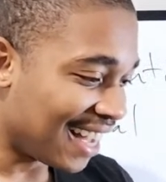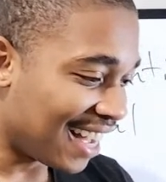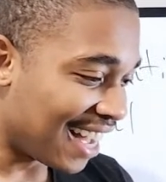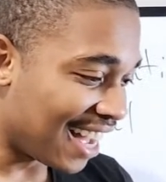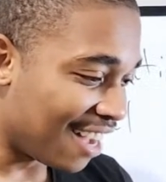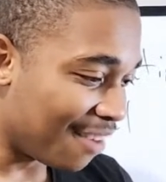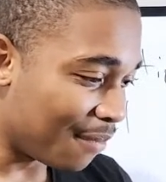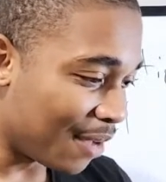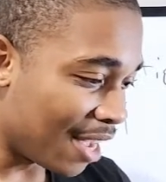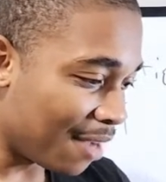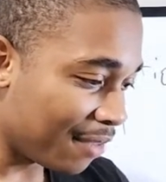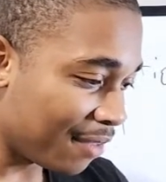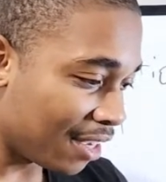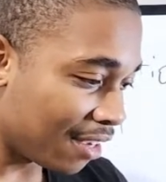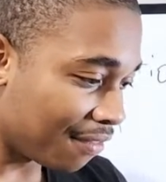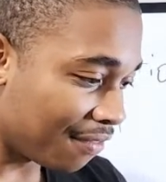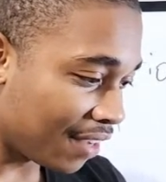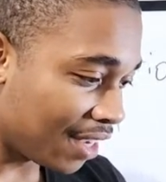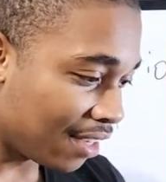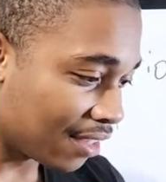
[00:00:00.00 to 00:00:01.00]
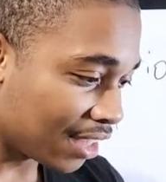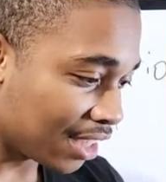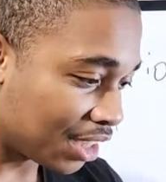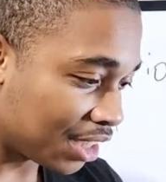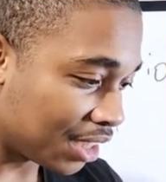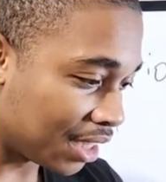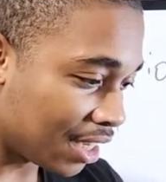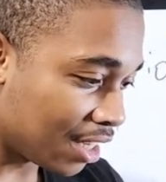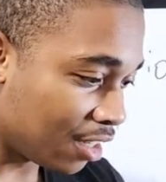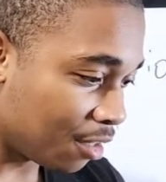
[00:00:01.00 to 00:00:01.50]
I'm happy I found this
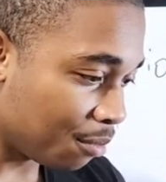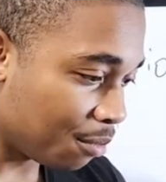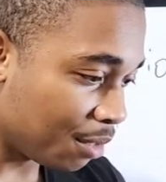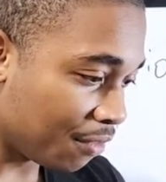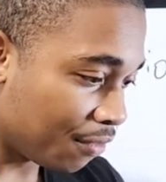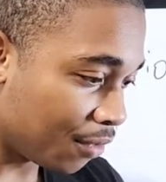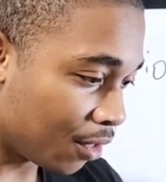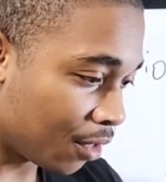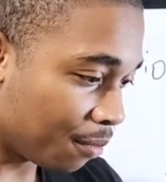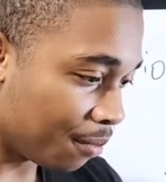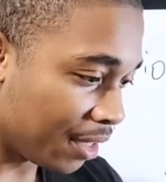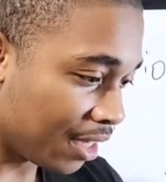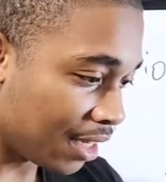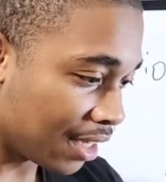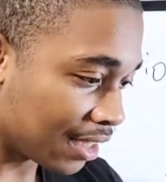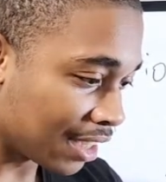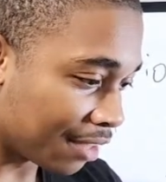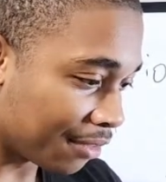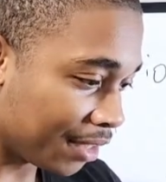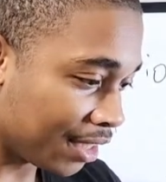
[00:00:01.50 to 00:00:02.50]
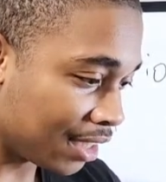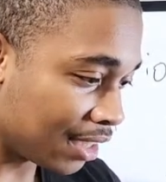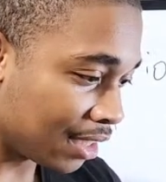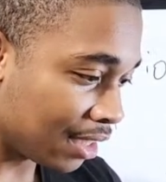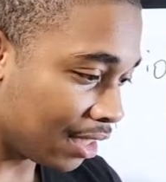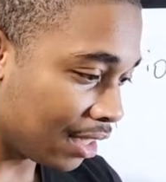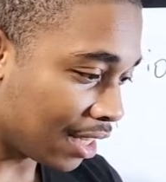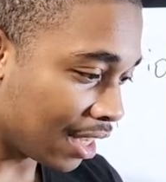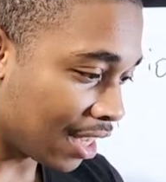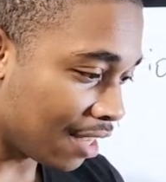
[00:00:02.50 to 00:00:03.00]
channel before because I
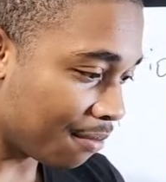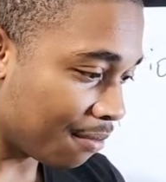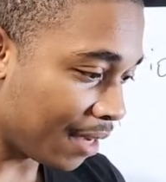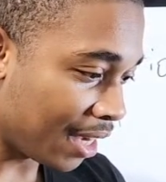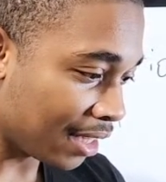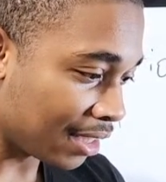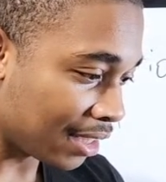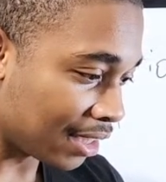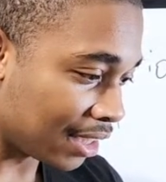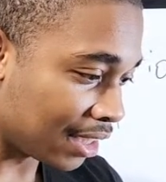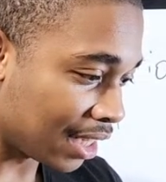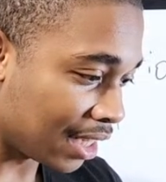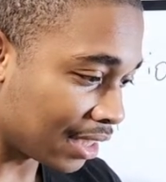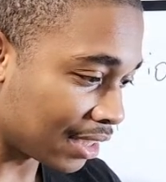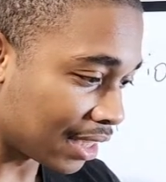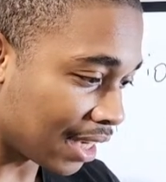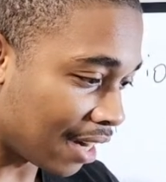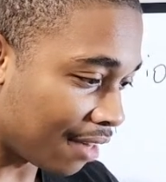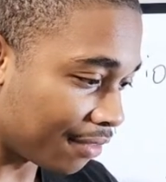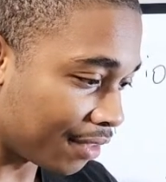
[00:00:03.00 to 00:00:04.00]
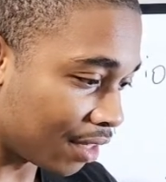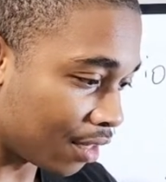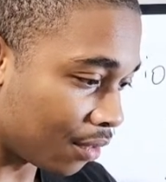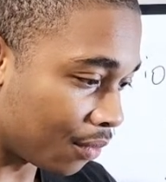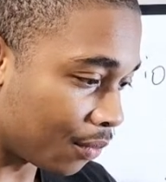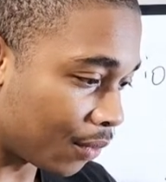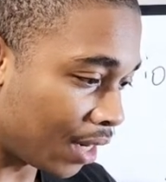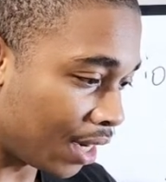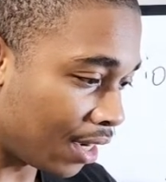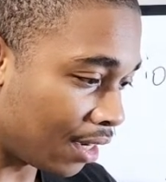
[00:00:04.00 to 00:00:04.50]
recently came back to chess after a
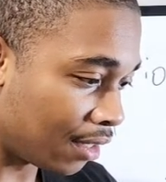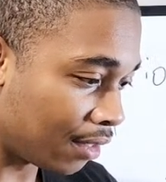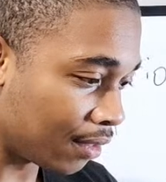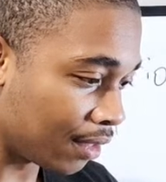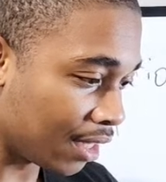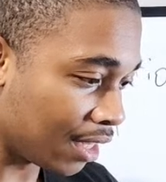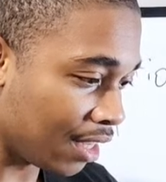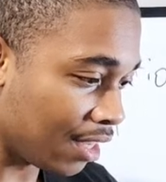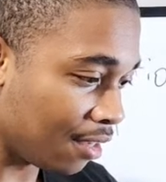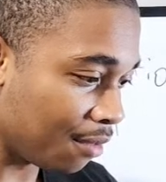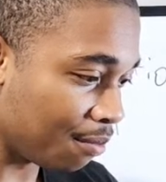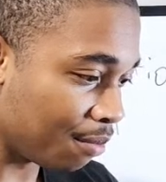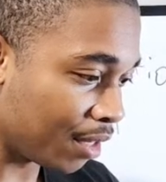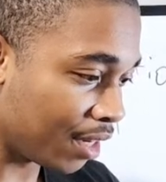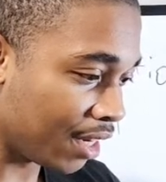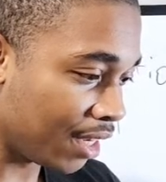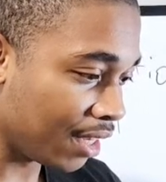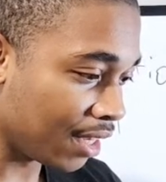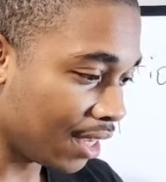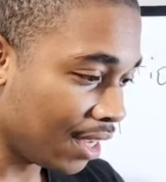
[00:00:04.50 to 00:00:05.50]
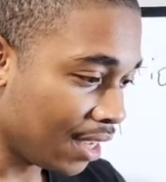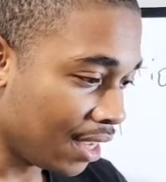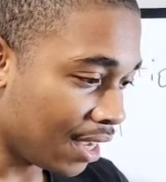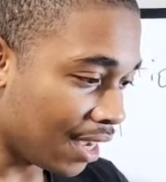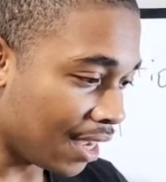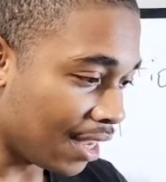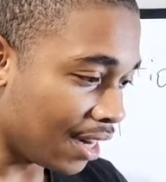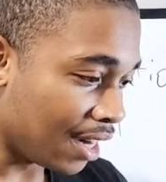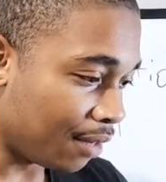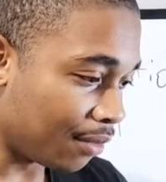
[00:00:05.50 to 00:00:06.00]
while king break
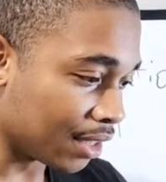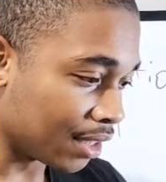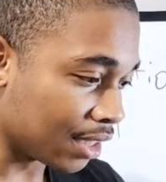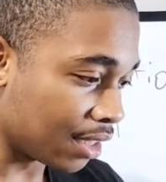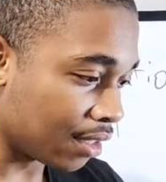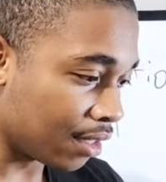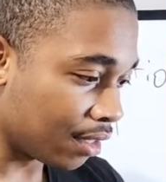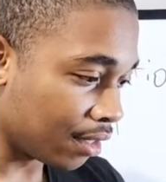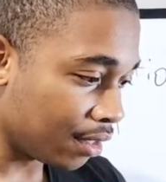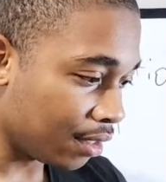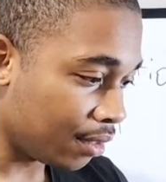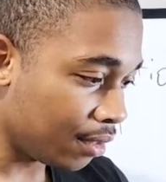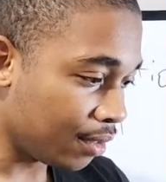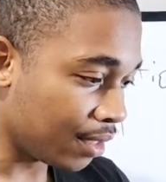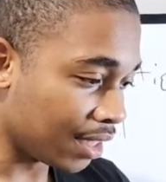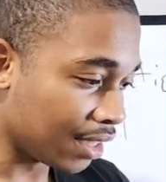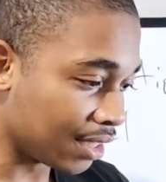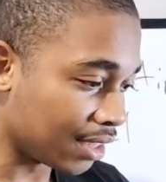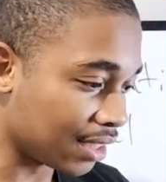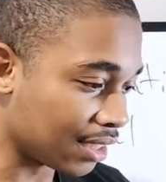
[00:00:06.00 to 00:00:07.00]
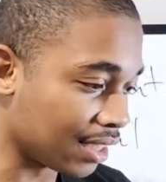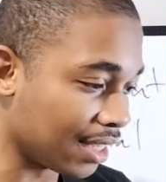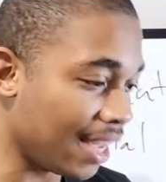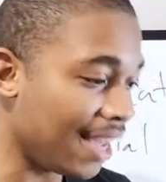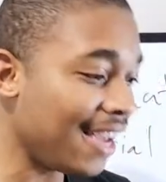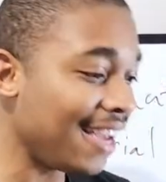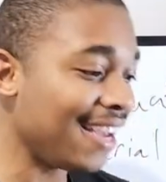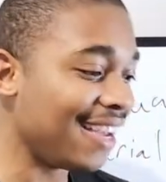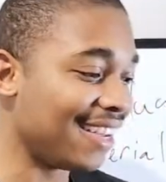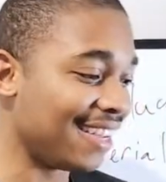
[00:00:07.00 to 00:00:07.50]
and I was clueless.
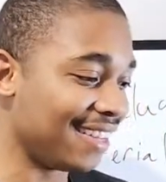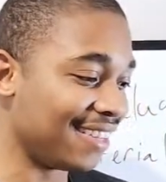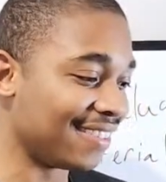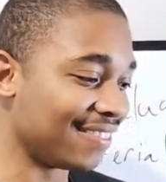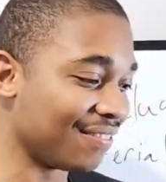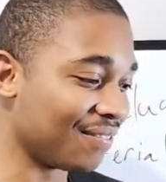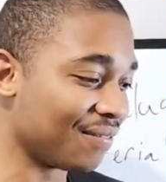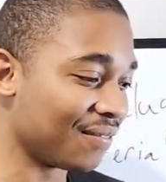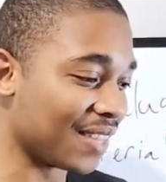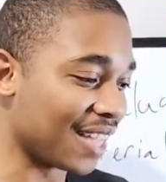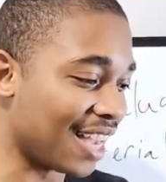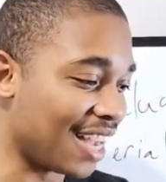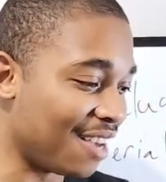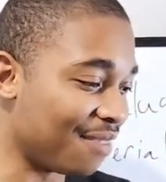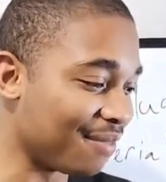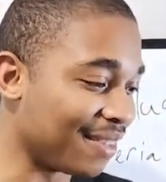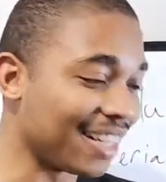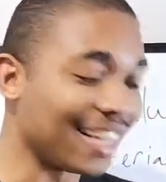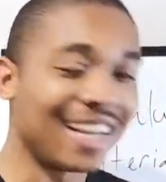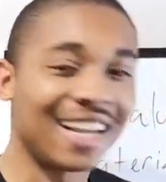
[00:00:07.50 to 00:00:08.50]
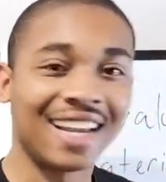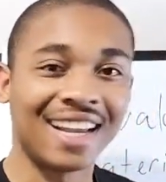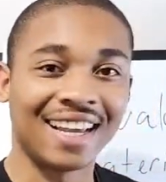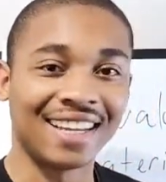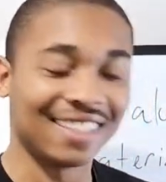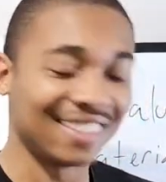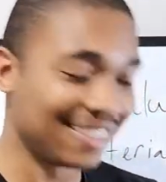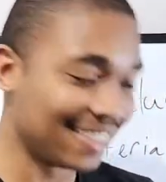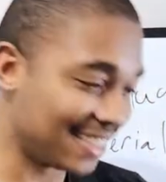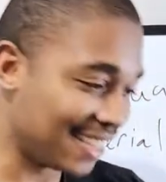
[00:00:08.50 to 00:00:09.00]
Hey, I'm
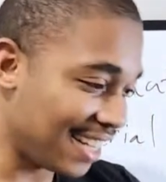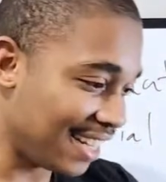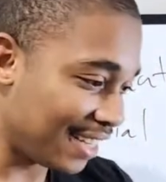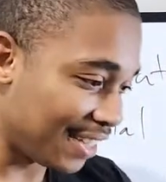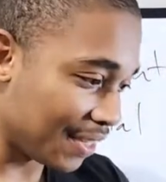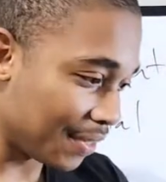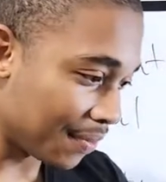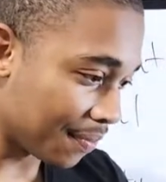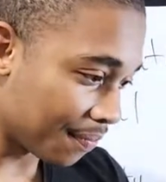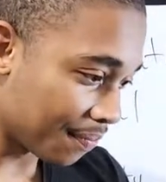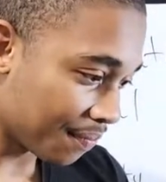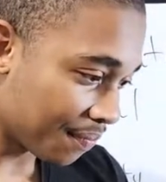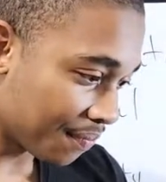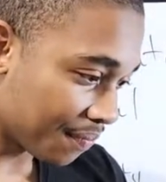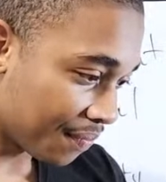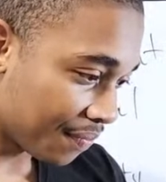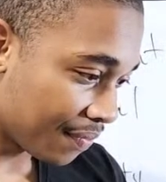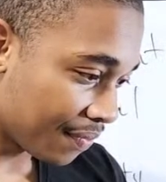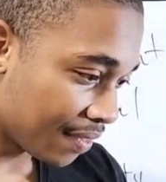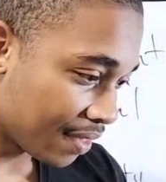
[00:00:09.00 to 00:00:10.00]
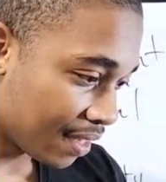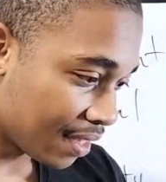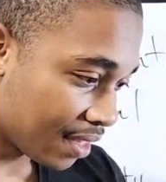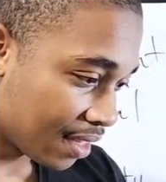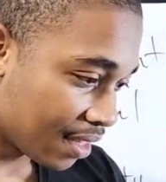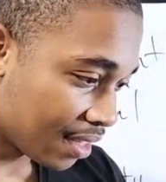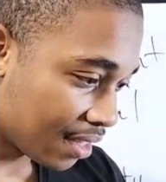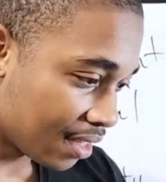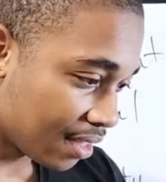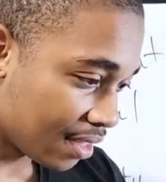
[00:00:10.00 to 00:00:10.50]
glad. Thank you.
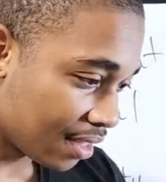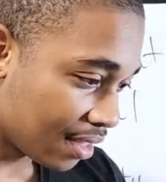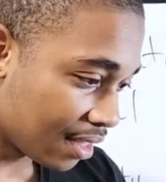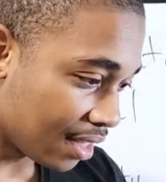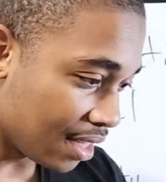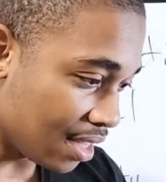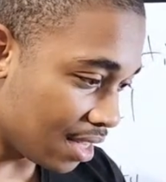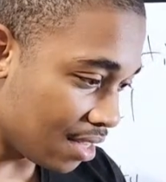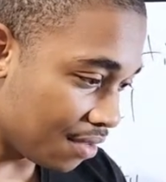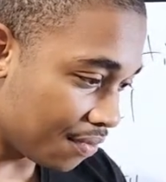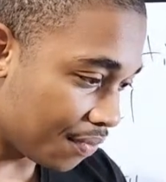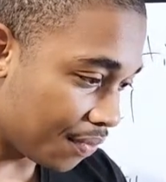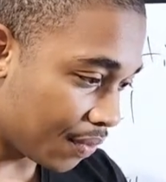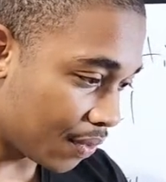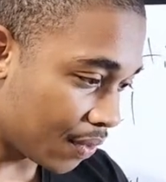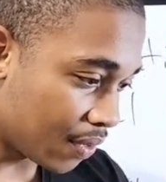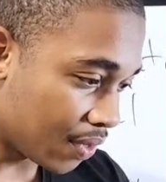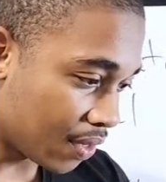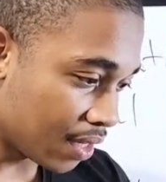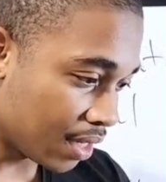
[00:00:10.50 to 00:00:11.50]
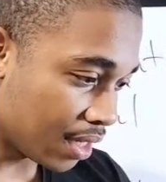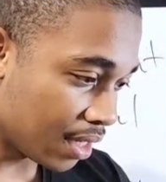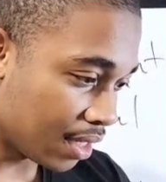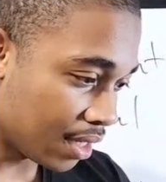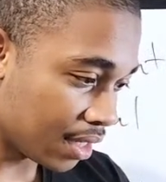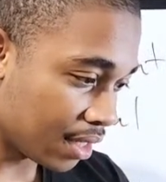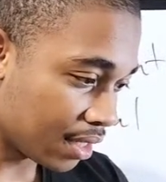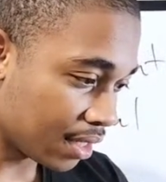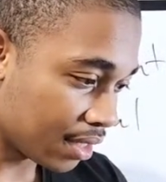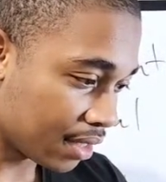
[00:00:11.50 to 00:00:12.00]
E4.
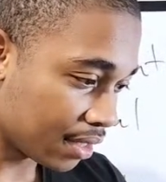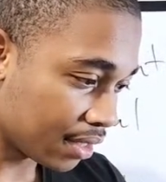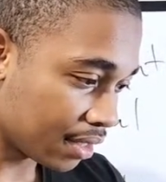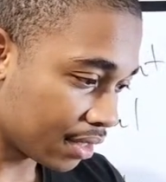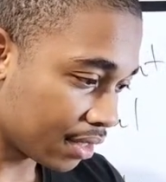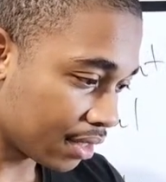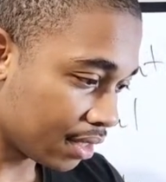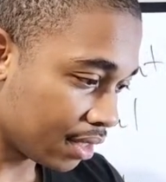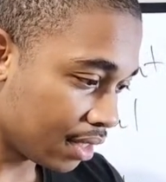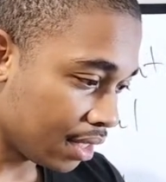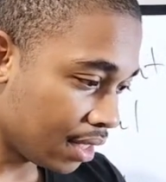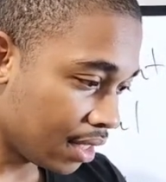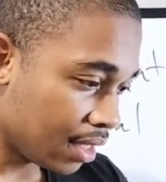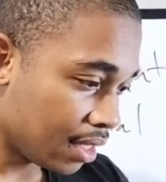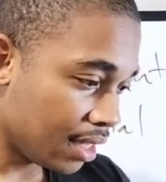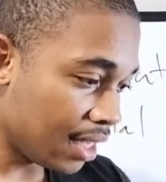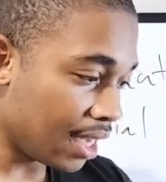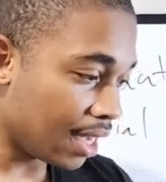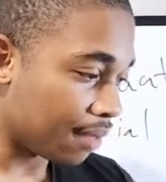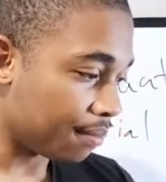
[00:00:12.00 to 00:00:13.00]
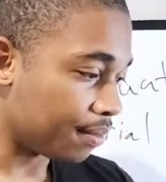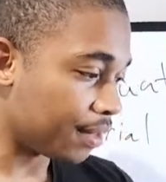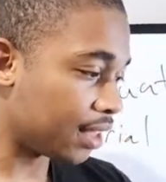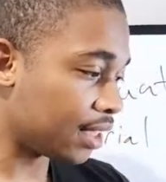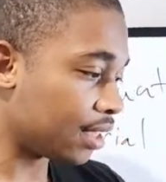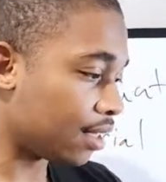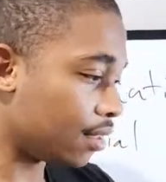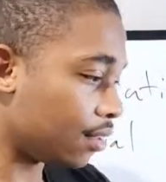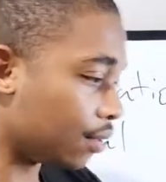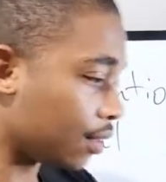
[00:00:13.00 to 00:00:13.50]
Yeah,
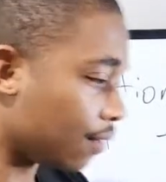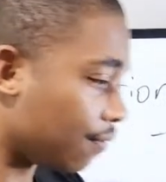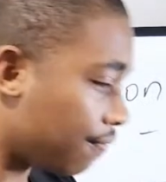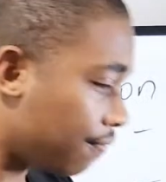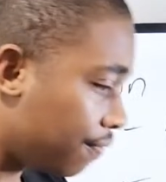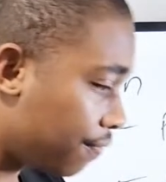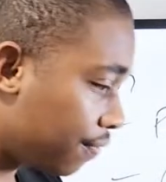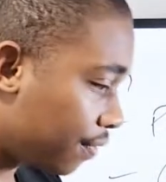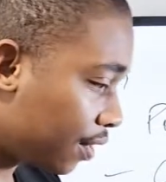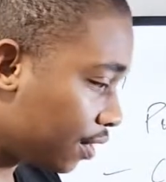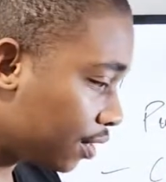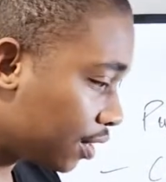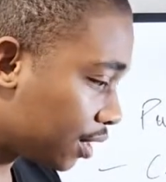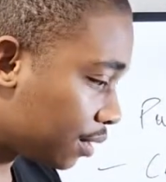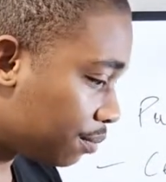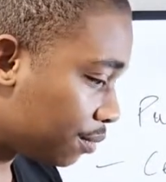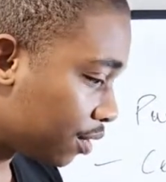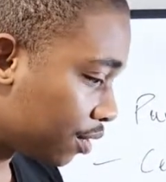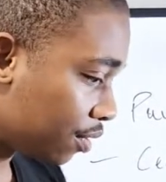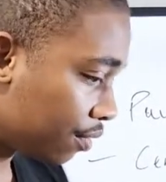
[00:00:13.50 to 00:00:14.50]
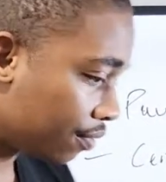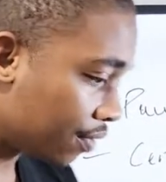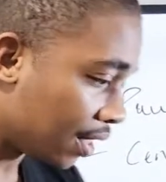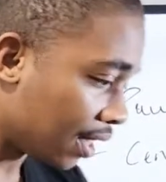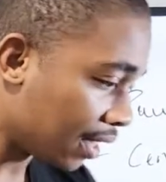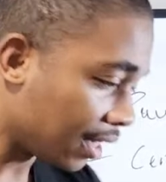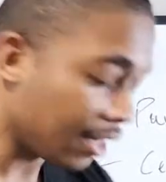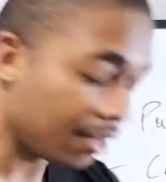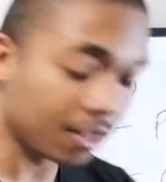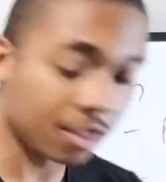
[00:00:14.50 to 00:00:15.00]
so the first move
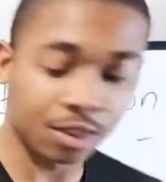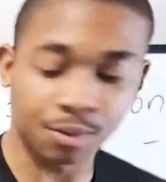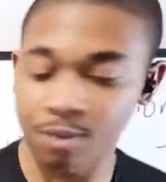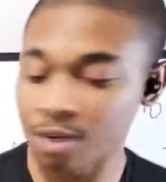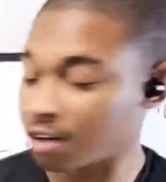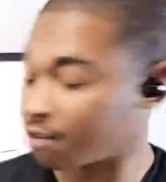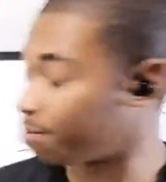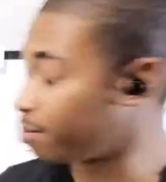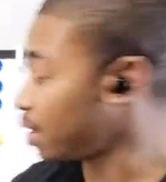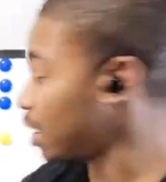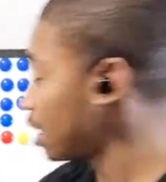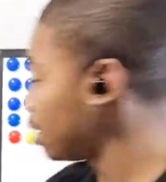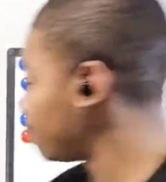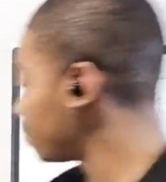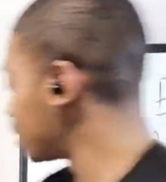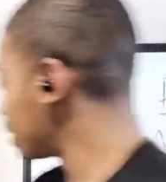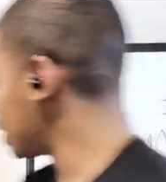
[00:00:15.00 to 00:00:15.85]
that Garry Kasparov played was